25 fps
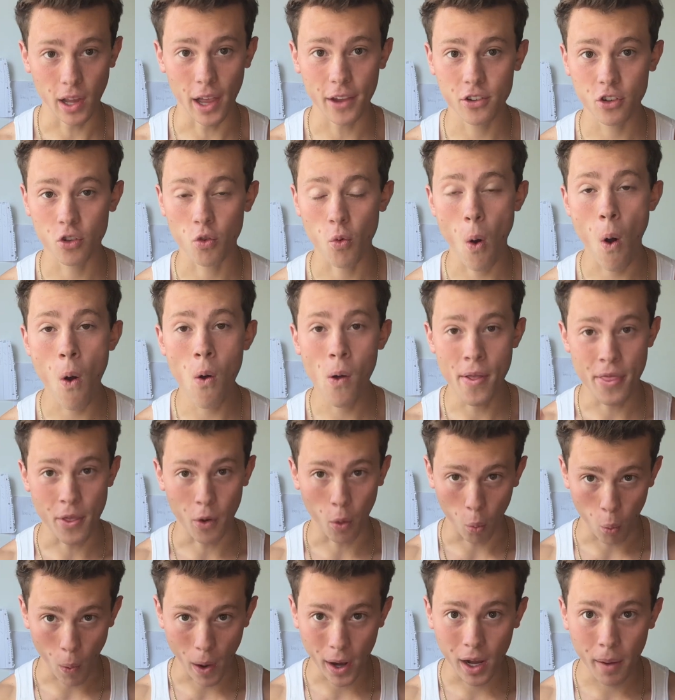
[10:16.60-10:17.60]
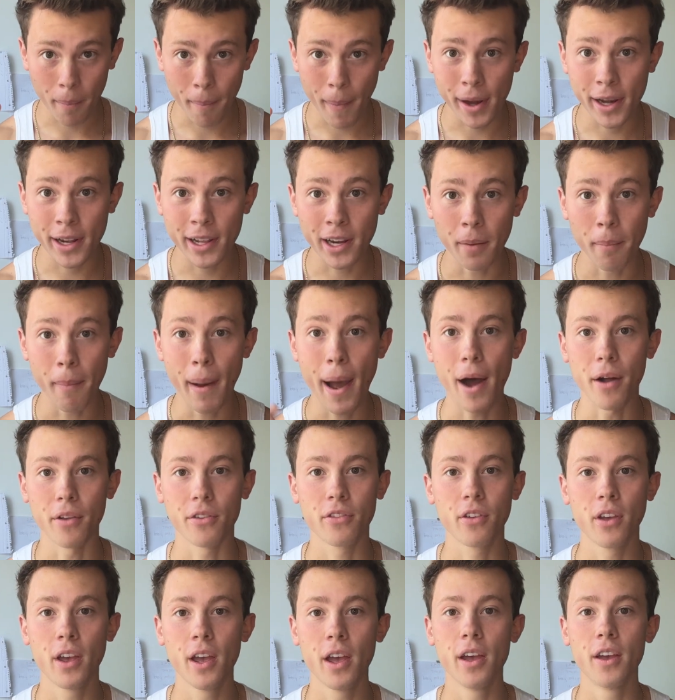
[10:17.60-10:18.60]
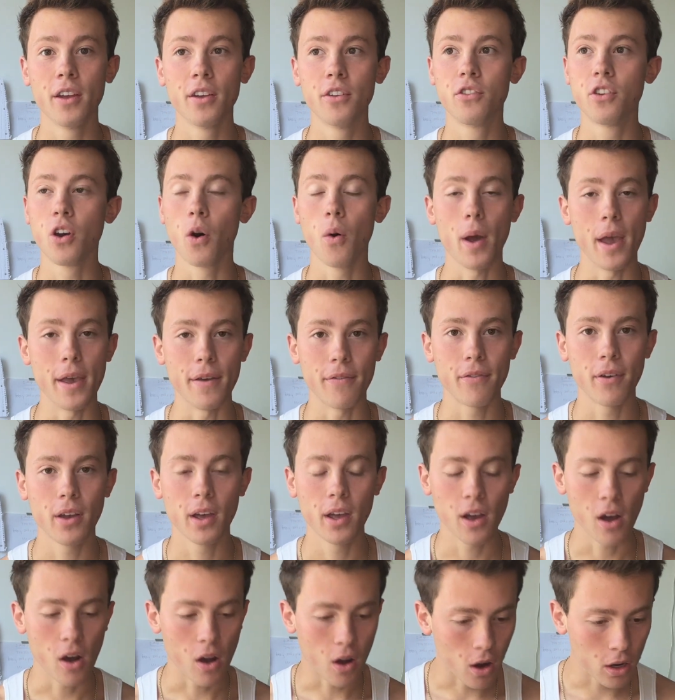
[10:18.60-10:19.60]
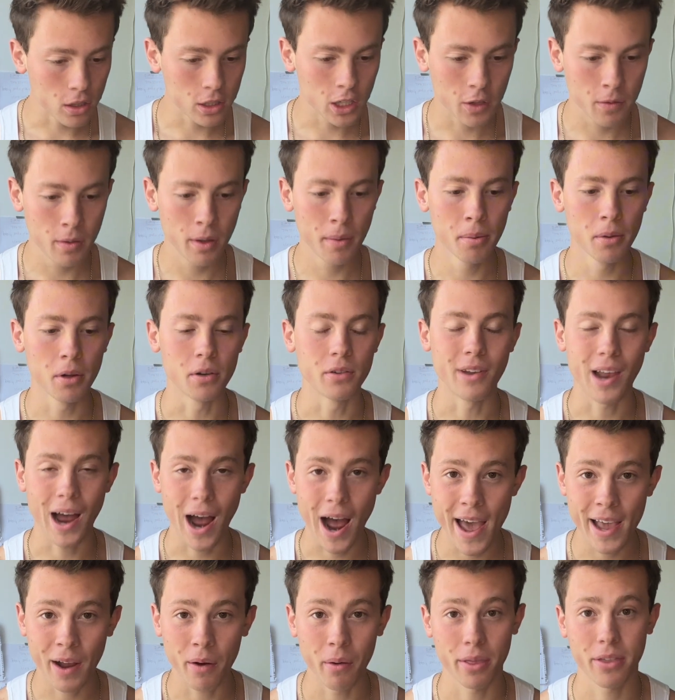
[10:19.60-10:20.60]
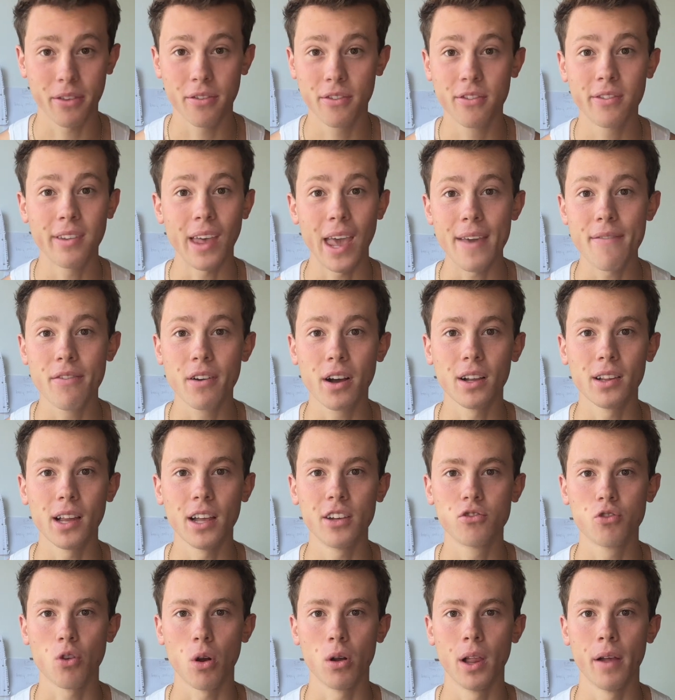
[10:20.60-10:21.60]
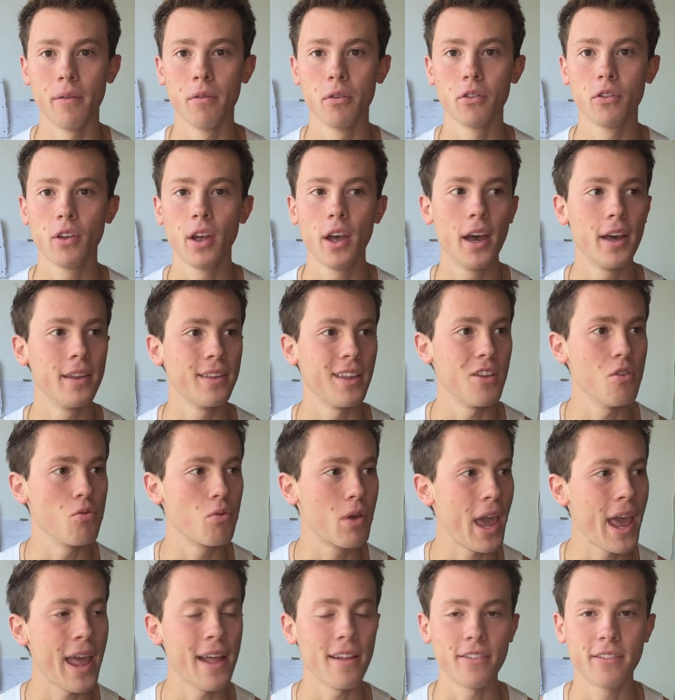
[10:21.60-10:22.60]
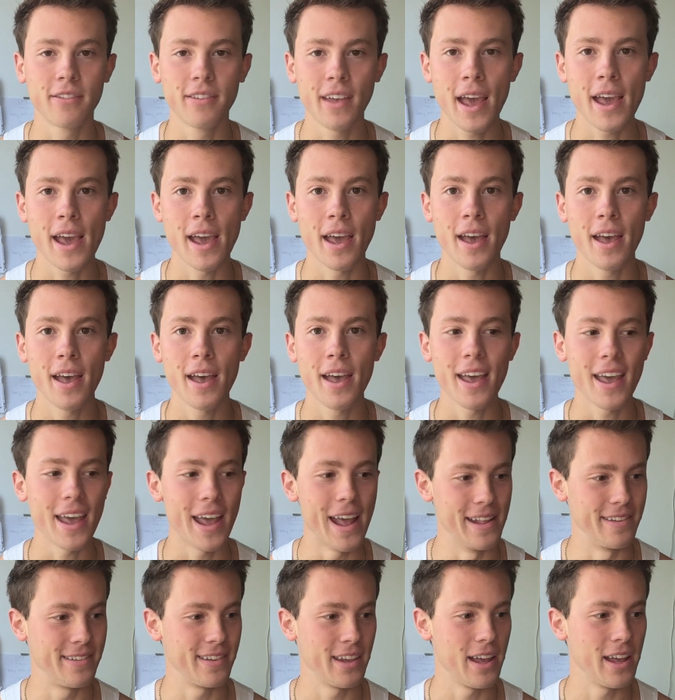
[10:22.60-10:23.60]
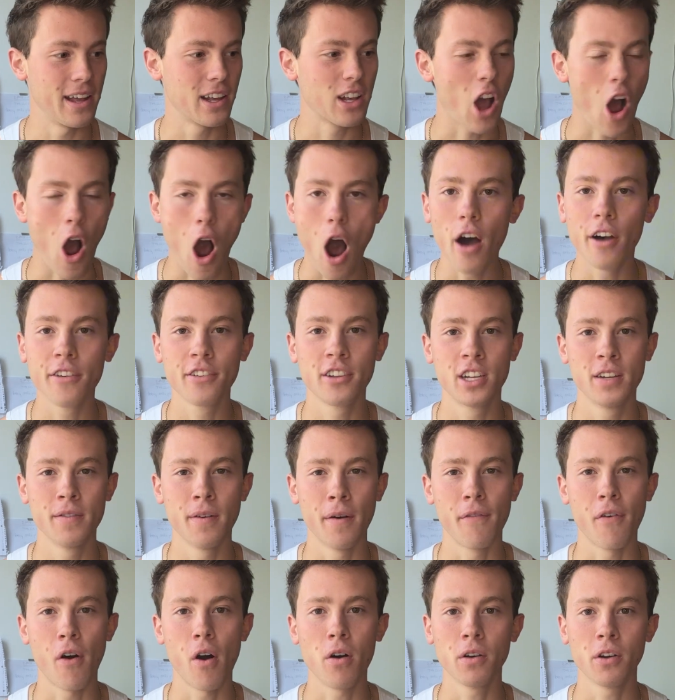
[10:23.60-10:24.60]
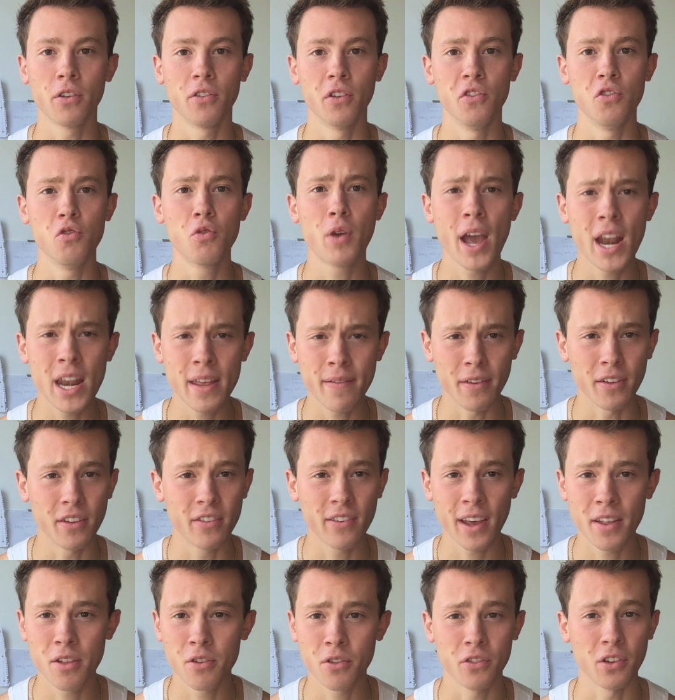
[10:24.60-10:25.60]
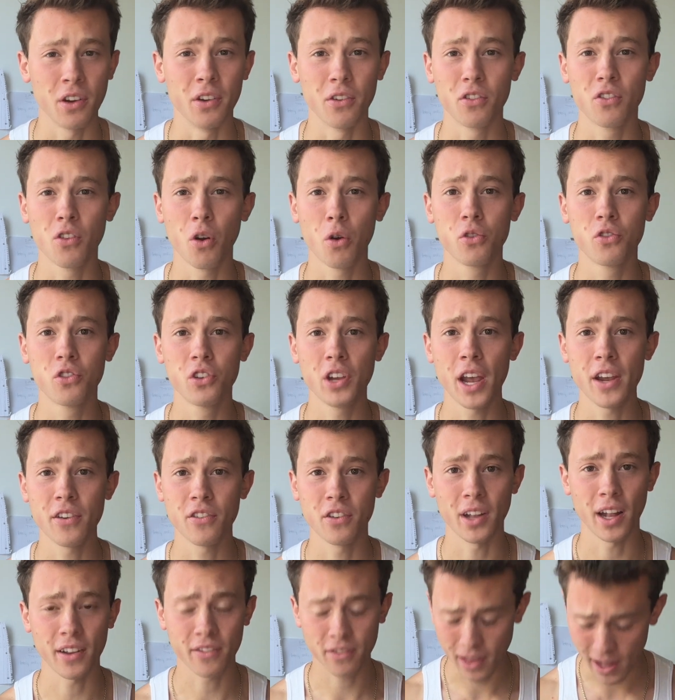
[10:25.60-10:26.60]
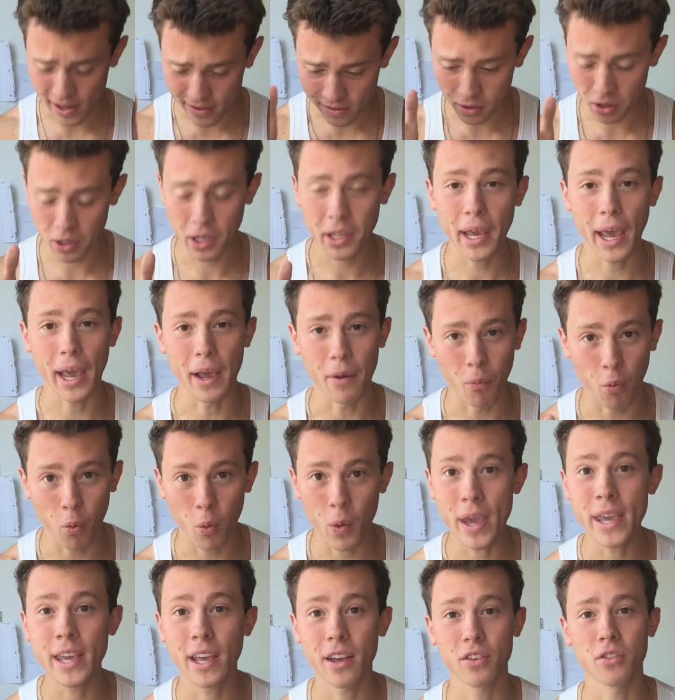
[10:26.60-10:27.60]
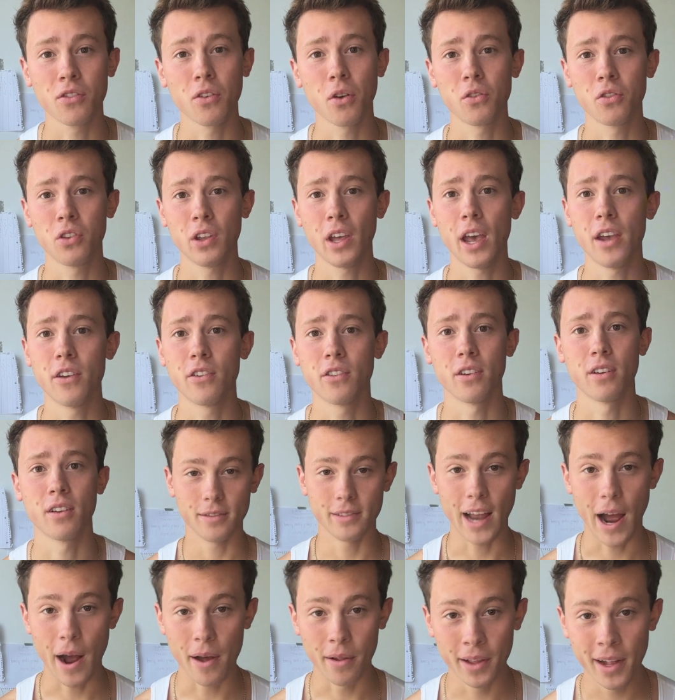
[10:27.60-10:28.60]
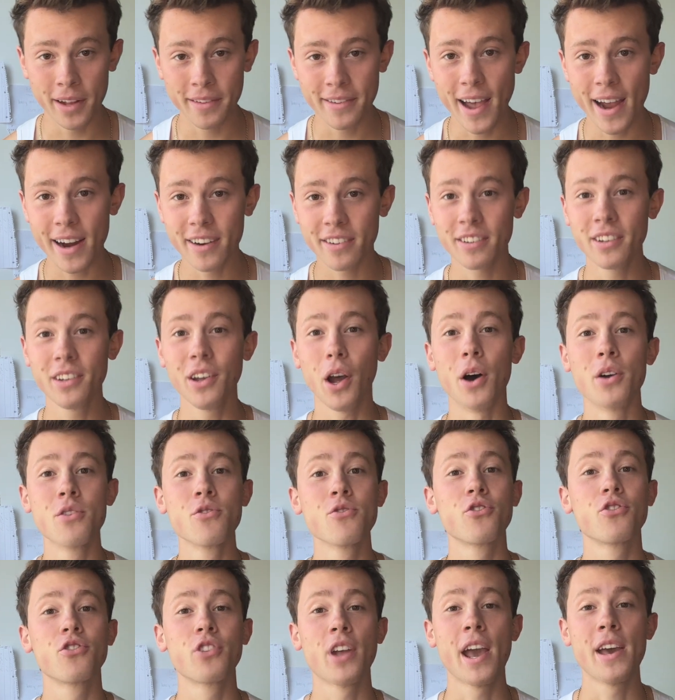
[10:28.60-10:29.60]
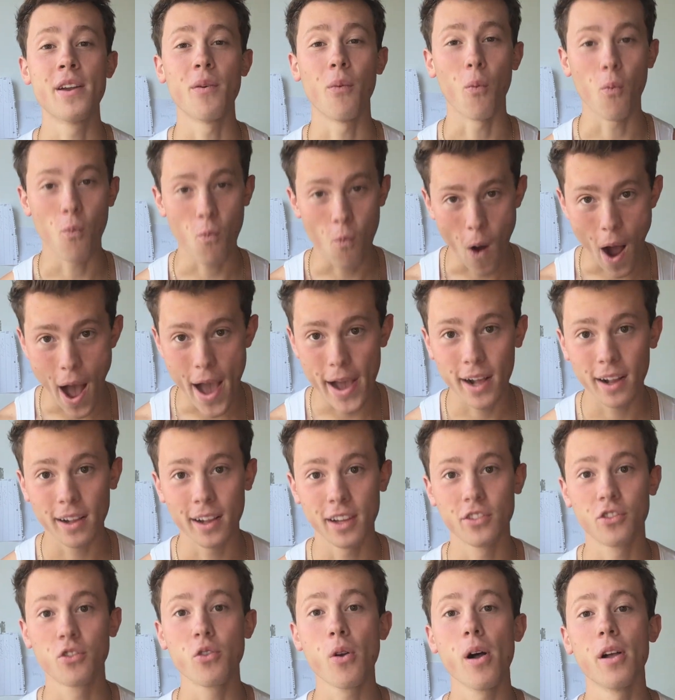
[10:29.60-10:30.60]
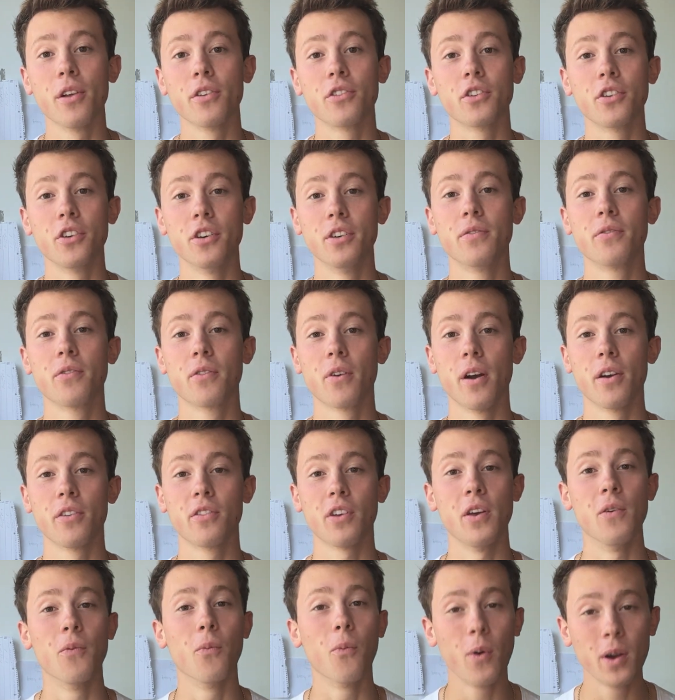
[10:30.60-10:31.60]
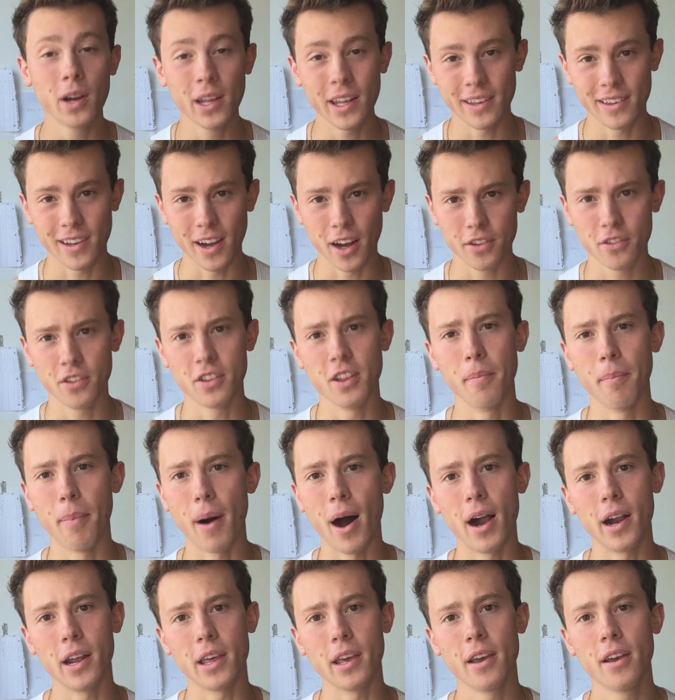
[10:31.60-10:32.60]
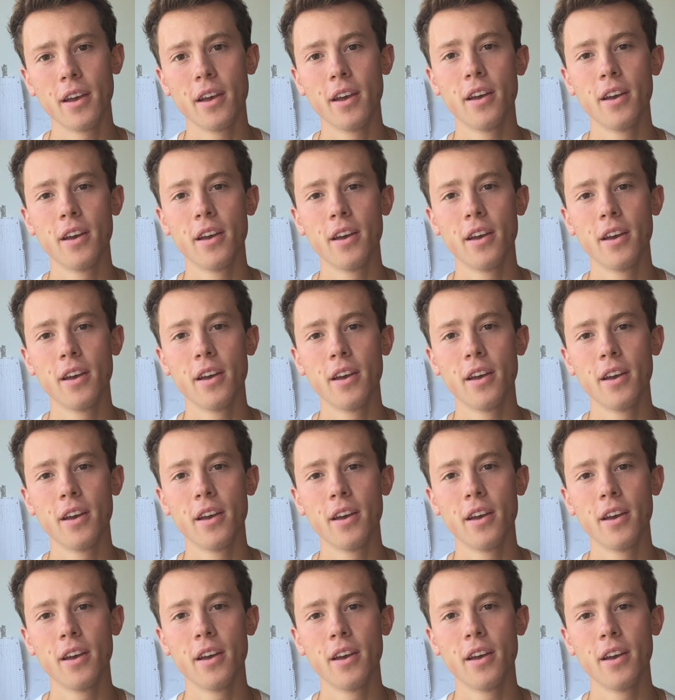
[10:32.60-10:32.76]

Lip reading: cholesterol in the recommended amounts. So if all these people are dying with safe cholesterol levels, then you can't say it's causative of heart disease. You can't even say there's an association. That's literally a weak association. Now, let's actually understand why cholesterol is good for us and what it does in the body.